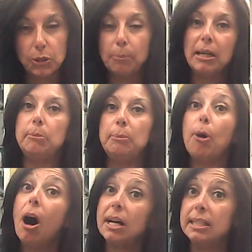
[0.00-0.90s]
So I might be
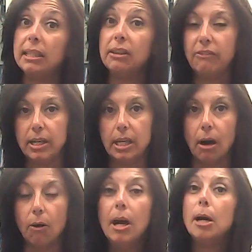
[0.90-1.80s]
pausing the
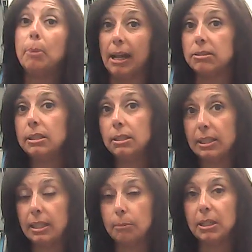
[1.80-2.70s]
video, but I'll still
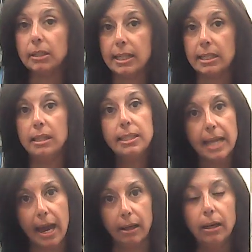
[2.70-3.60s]
keep collecting the
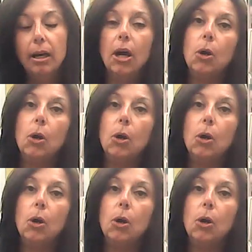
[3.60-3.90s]
data.